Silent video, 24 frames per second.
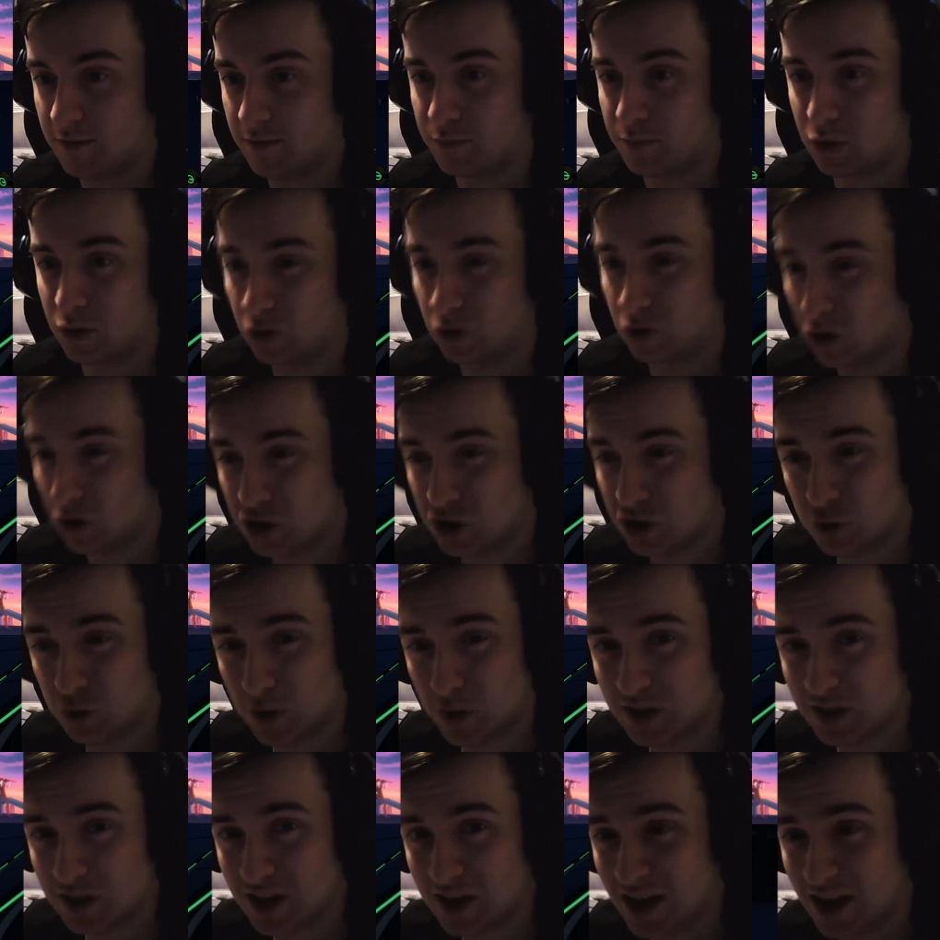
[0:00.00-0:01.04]
That plot
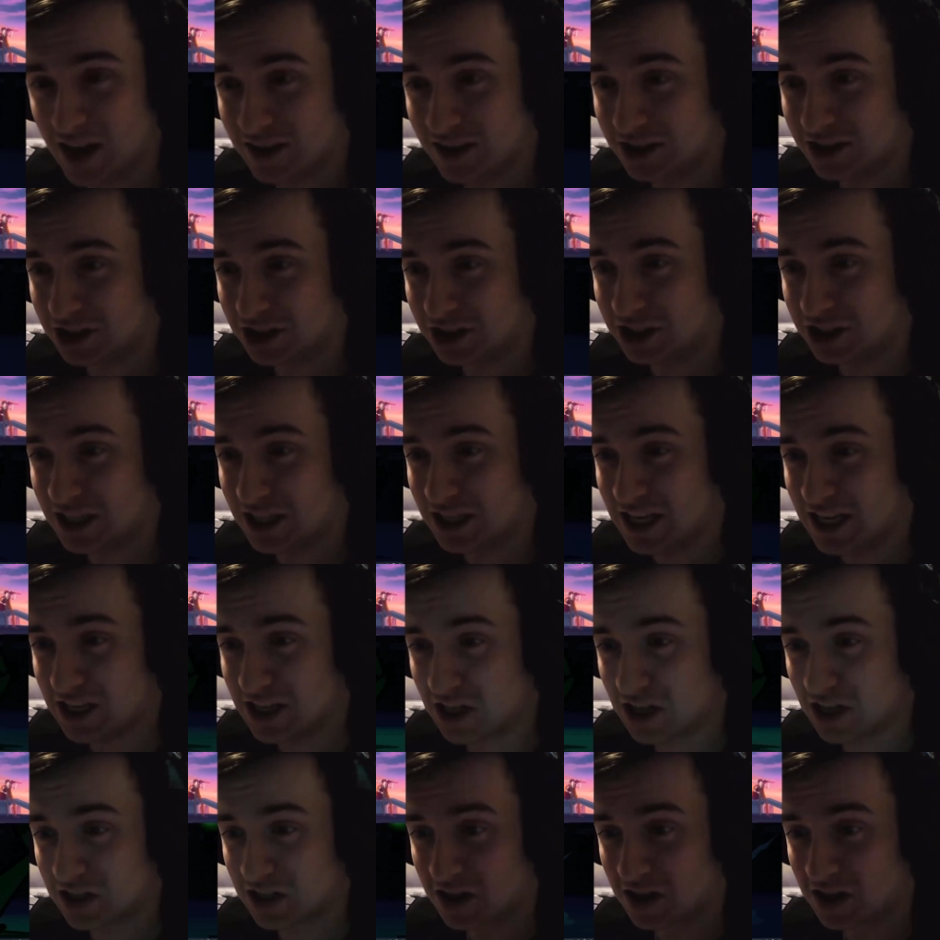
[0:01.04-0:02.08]
twist then,
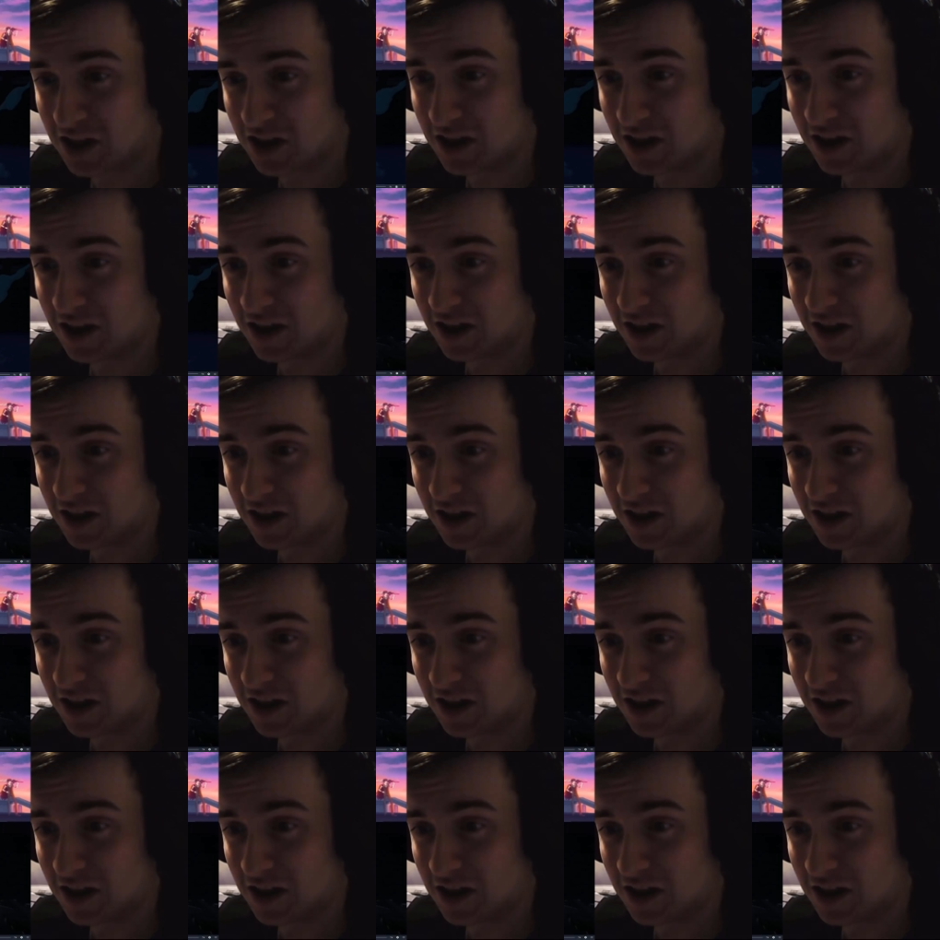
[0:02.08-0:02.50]
Jesus.